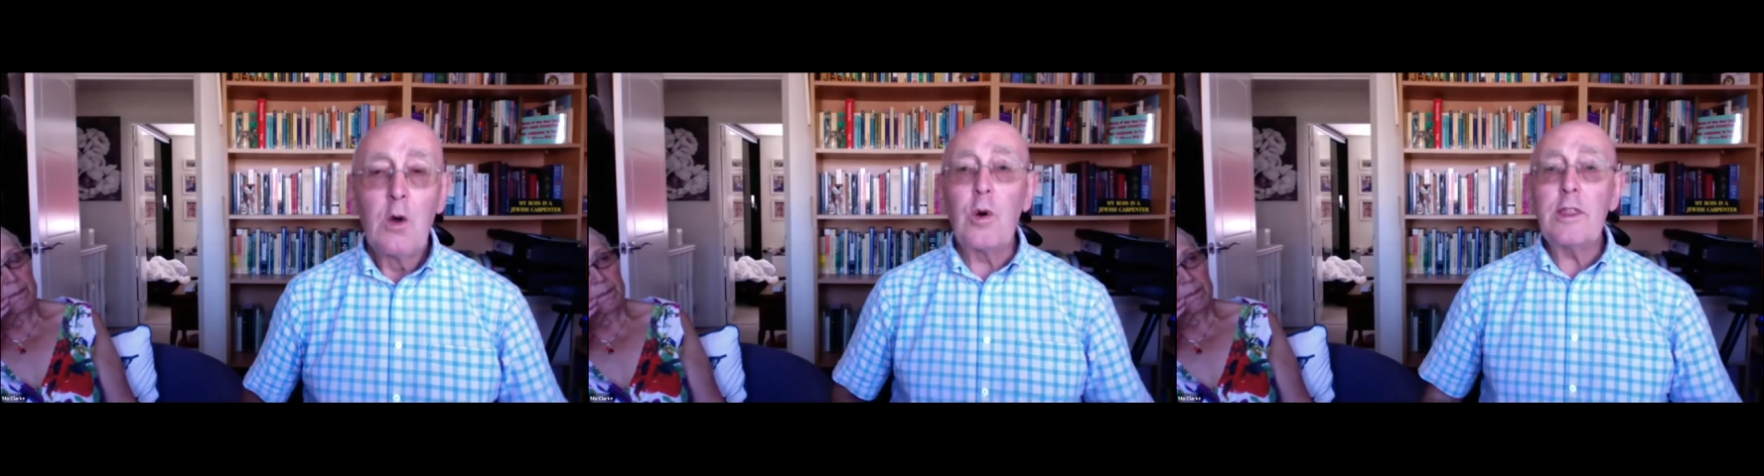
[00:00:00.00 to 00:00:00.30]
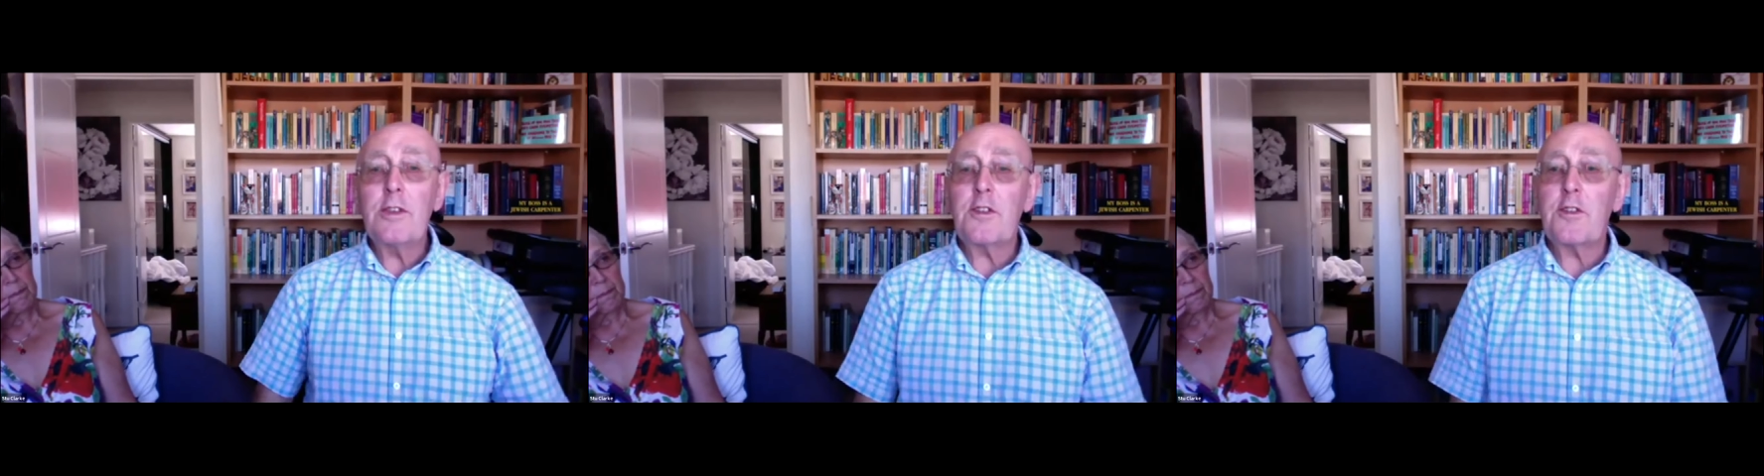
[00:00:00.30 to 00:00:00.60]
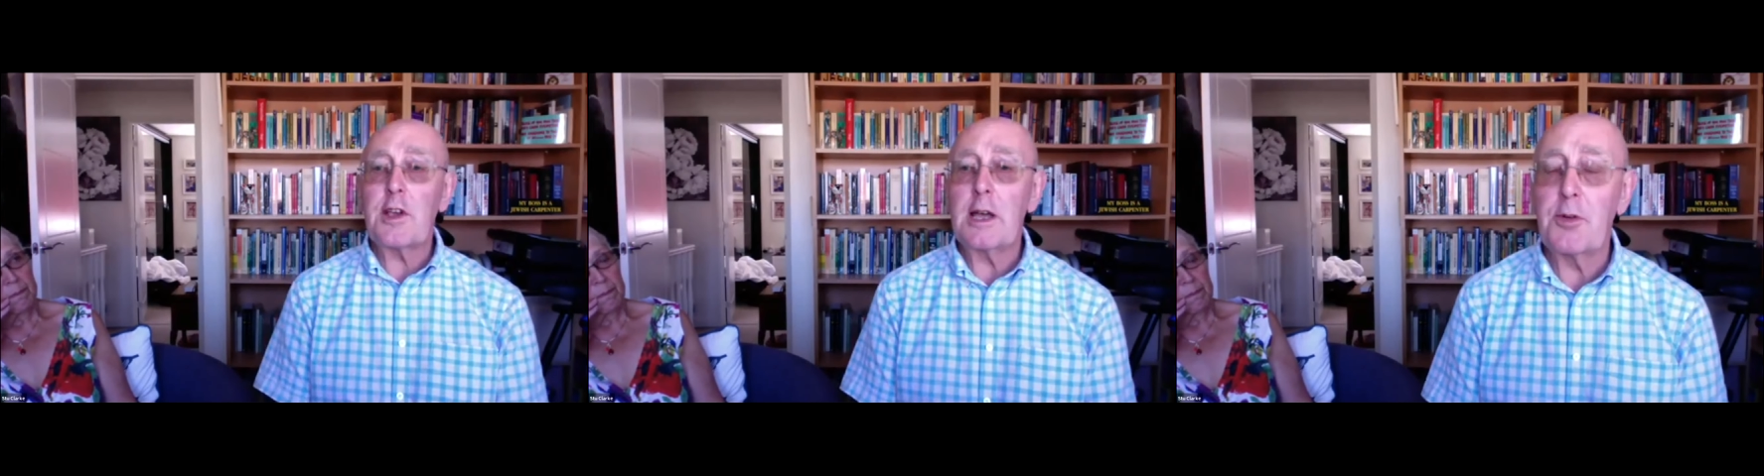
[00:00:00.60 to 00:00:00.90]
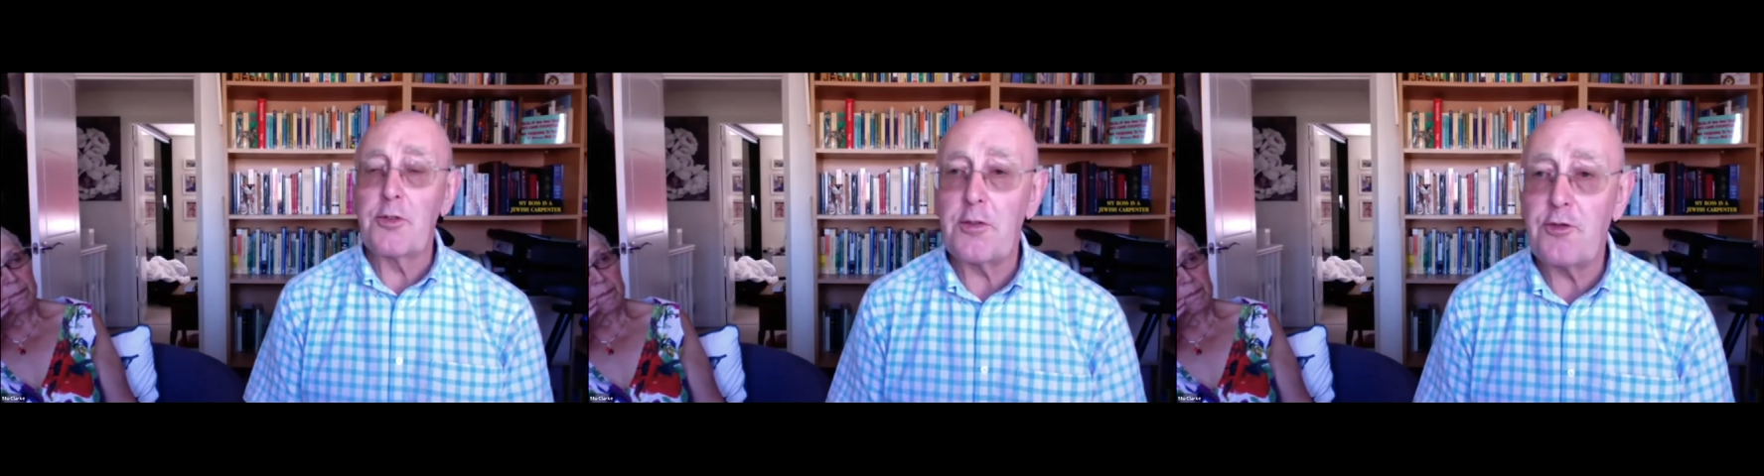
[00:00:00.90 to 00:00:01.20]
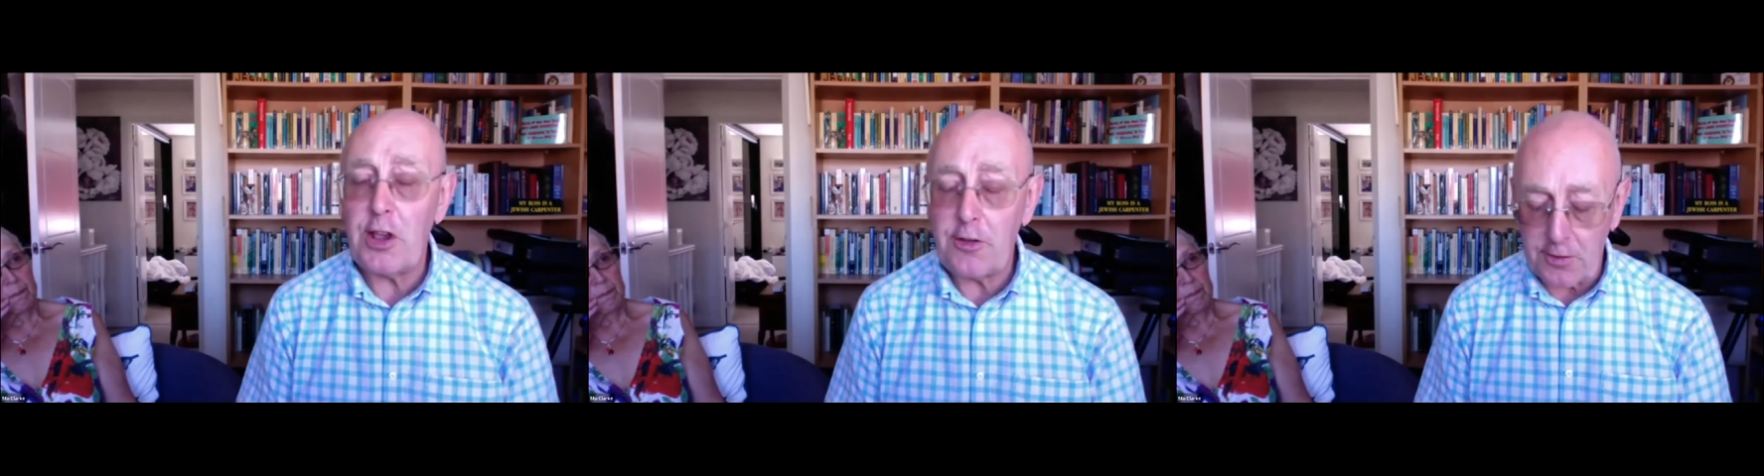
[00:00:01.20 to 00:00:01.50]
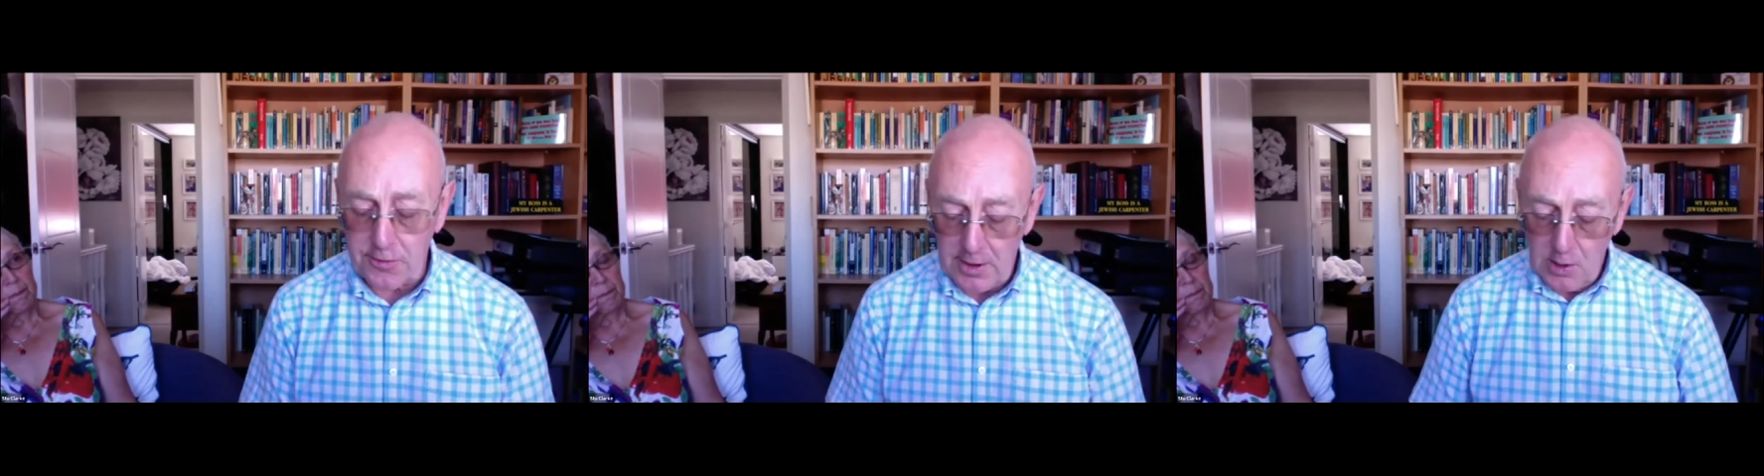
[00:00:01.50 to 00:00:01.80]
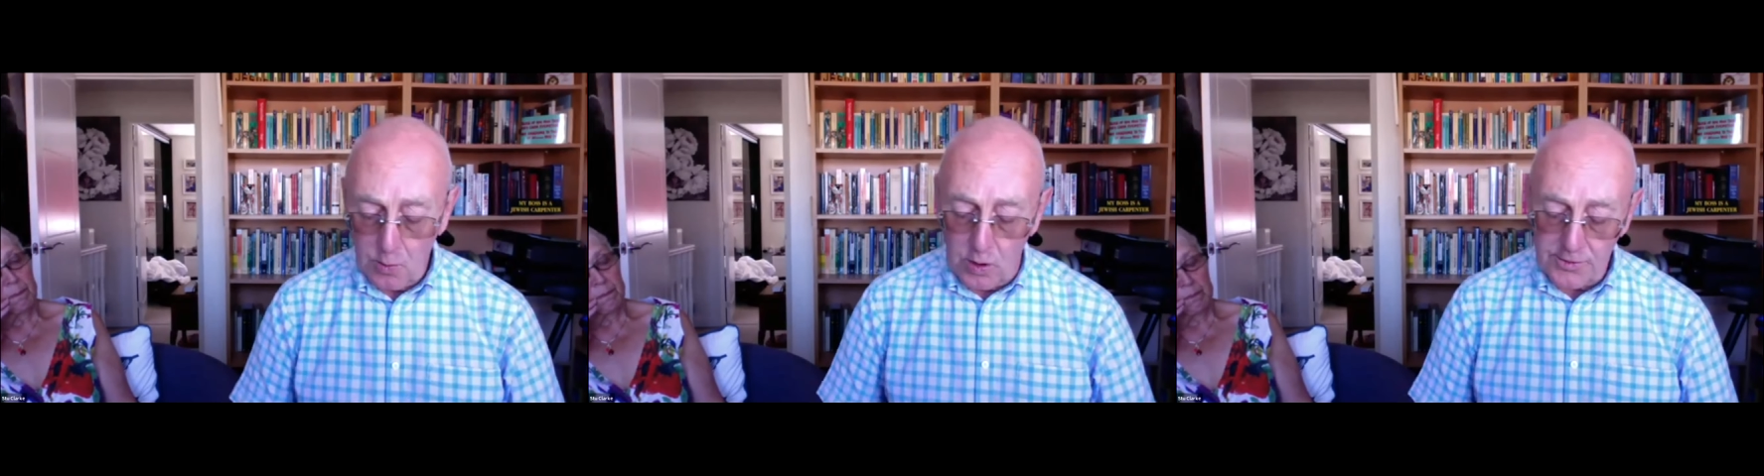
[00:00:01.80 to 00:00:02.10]
When the disciples of Jesus
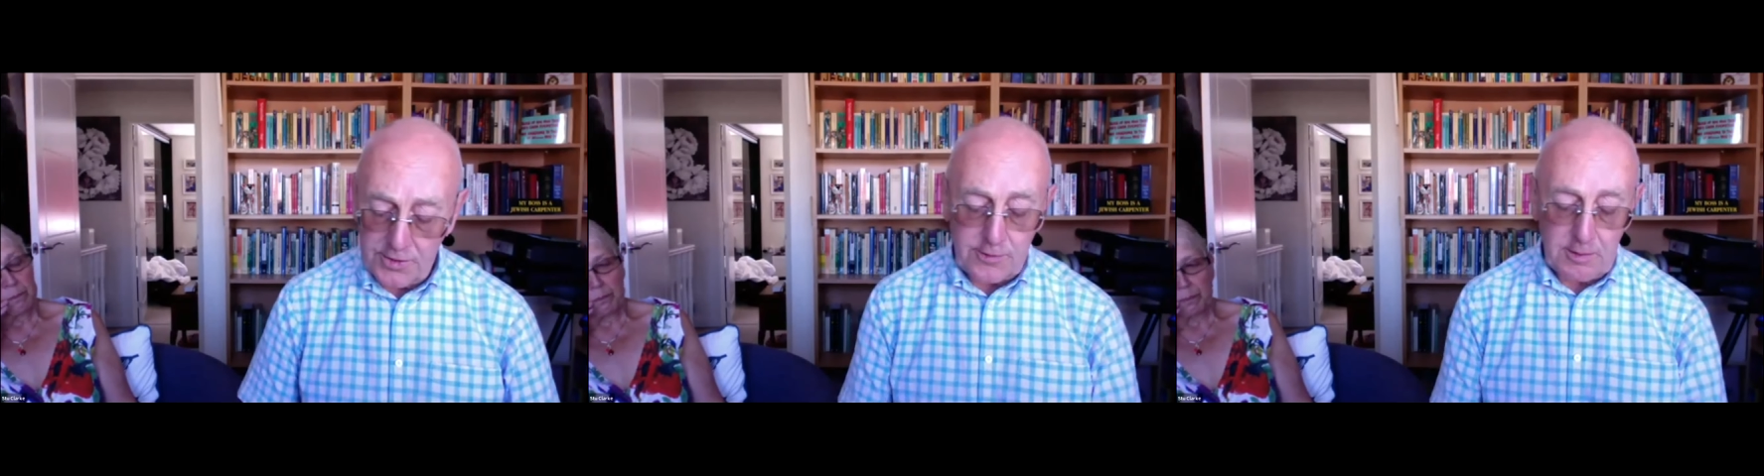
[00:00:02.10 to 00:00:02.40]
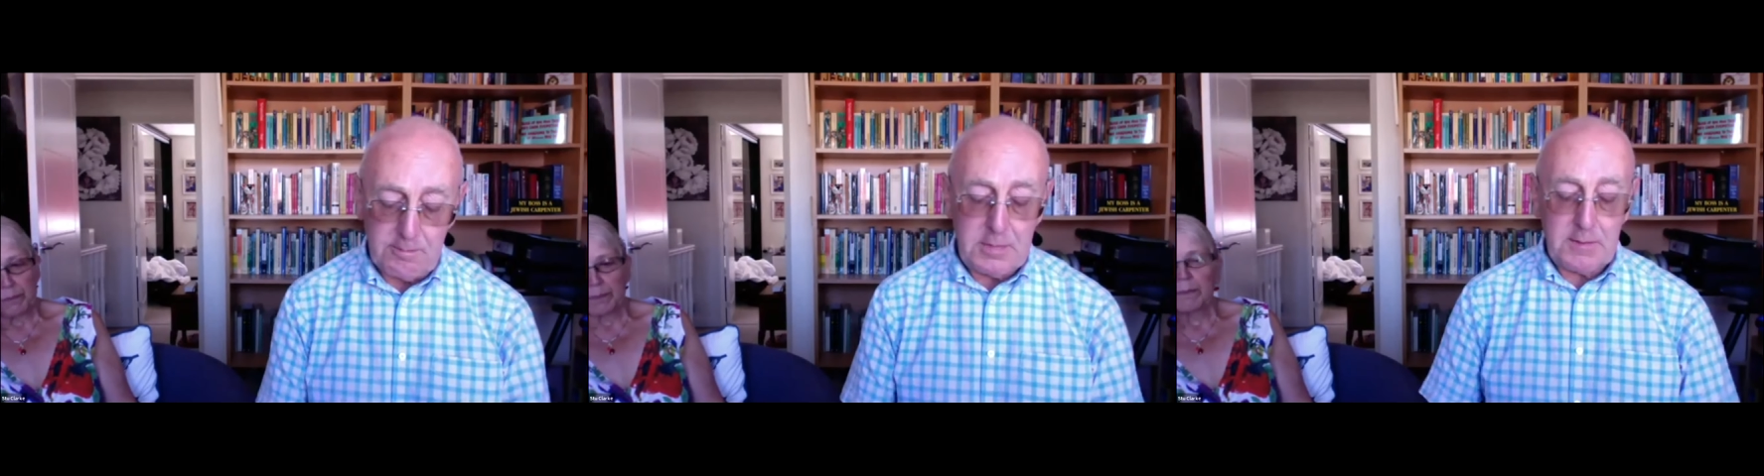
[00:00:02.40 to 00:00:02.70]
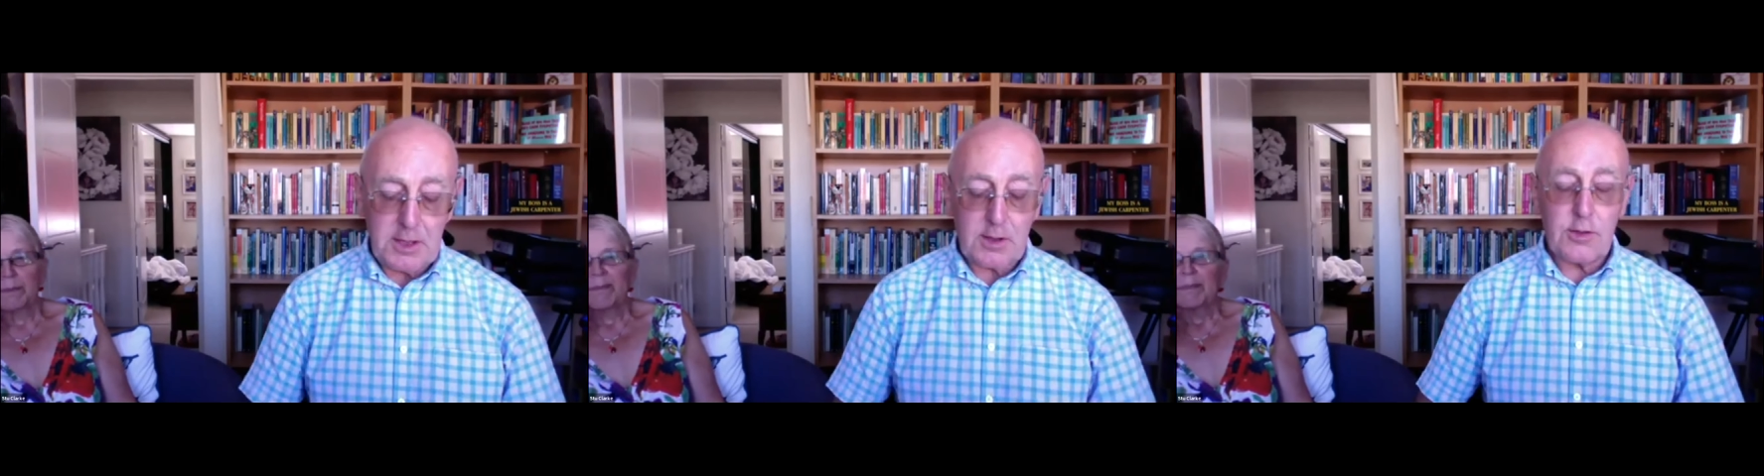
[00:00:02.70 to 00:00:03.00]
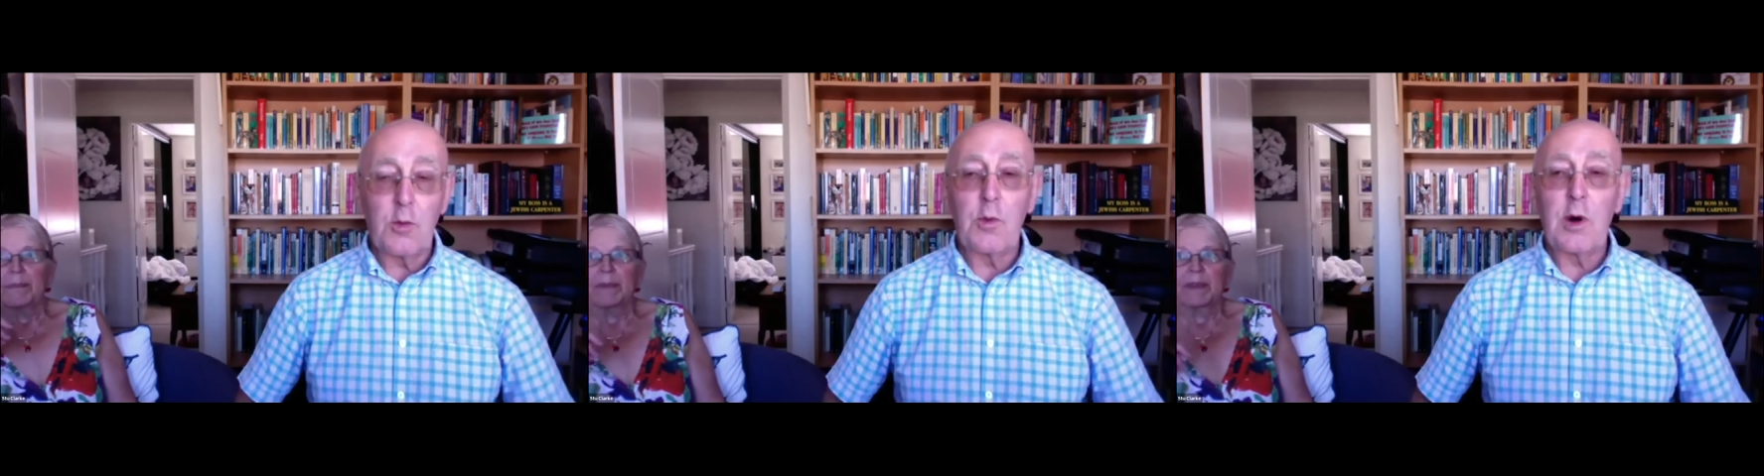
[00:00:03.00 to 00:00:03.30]
wanted to mimic the